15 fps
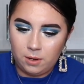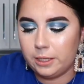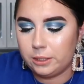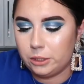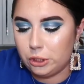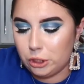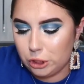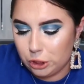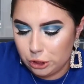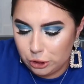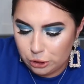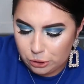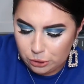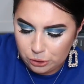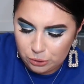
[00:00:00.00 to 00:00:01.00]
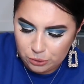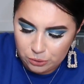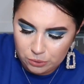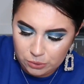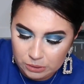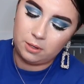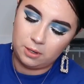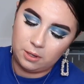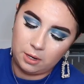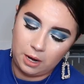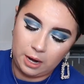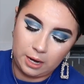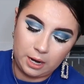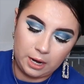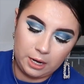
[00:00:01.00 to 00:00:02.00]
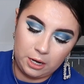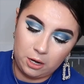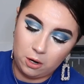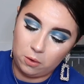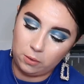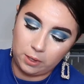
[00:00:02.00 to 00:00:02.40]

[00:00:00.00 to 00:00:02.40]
got two, I got no